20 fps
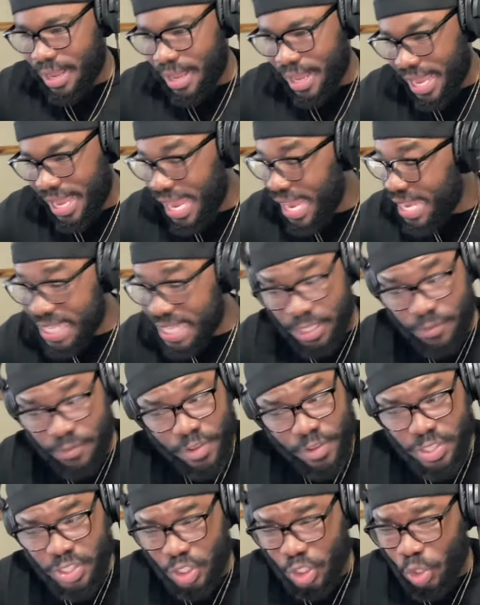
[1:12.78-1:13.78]
He's as
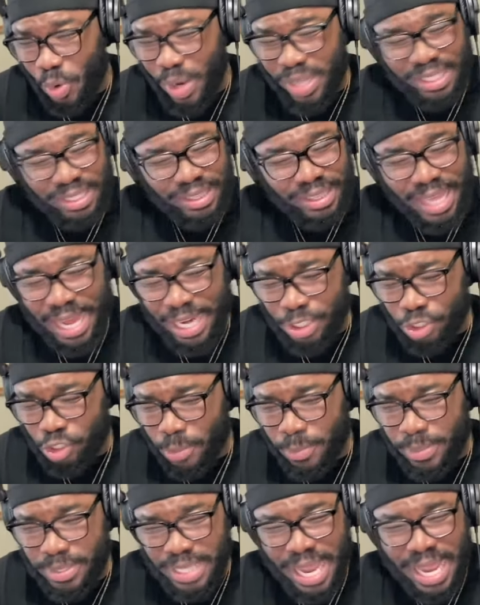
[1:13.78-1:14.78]
physical at the line of
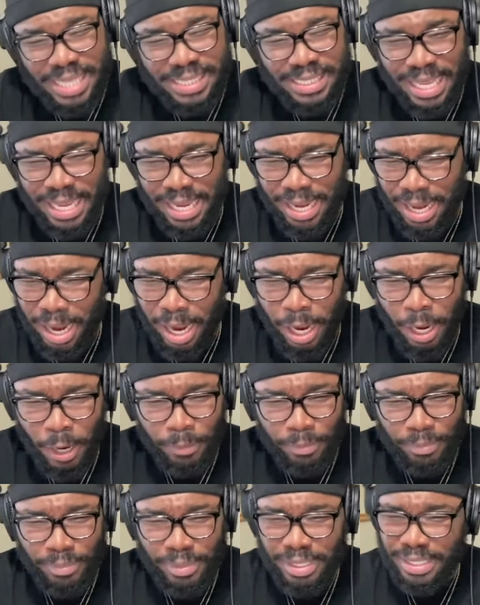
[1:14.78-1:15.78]
scrimmage as they
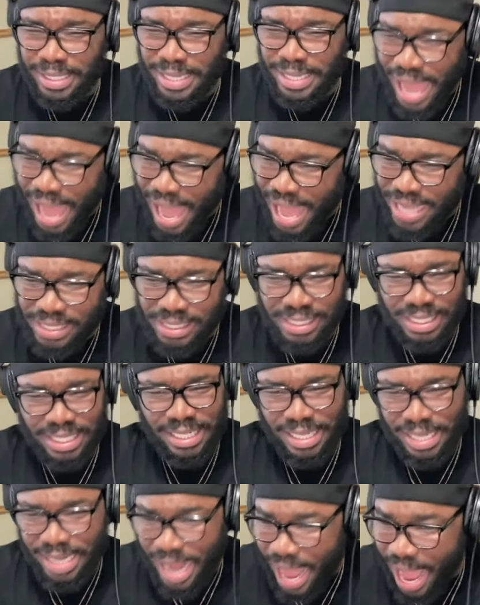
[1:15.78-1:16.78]
come.
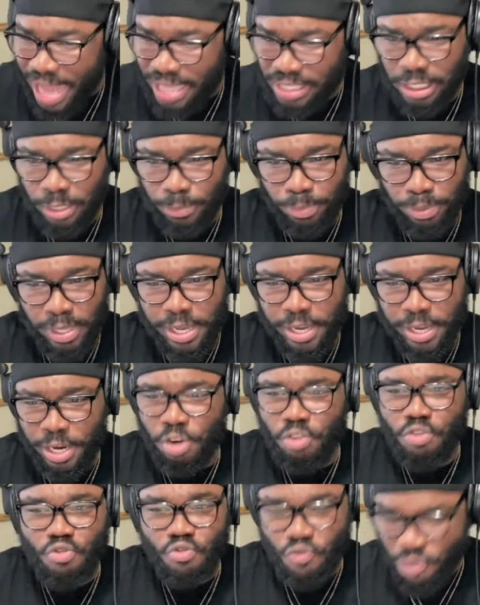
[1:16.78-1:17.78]
Nasty, nasty player,
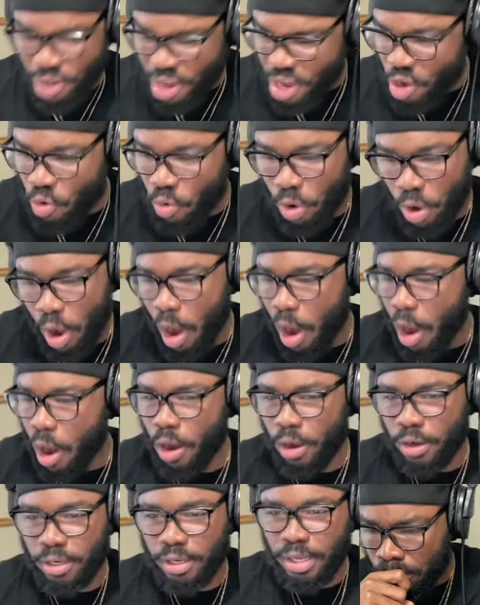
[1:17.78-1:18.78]
a real
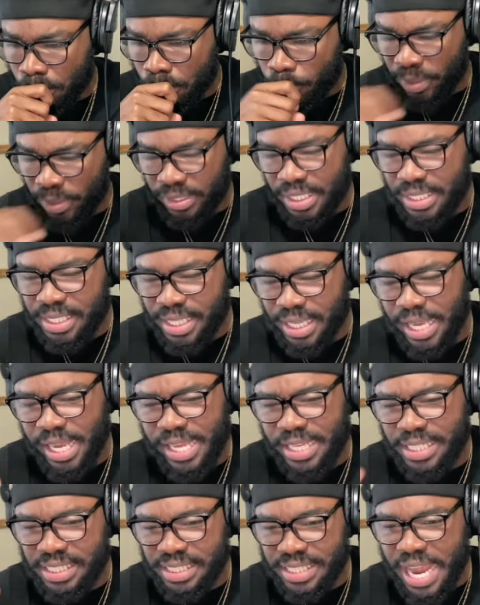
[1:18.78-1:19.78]
guard. But this
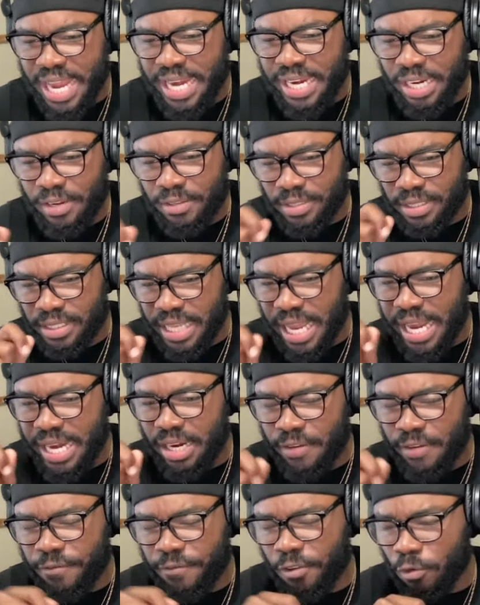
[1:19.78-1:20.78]
kid stayed in the
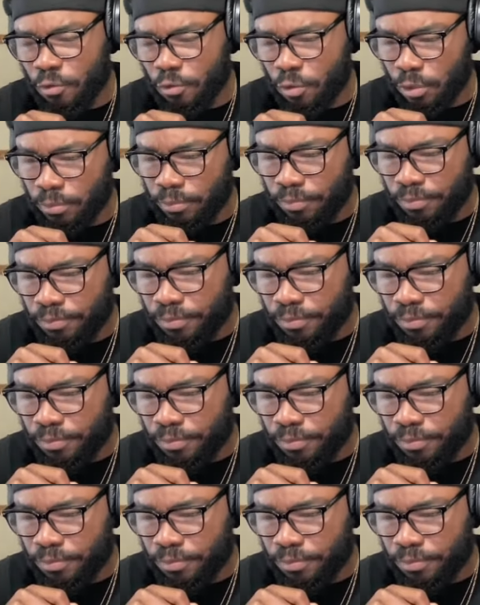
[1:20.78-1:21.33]
film room.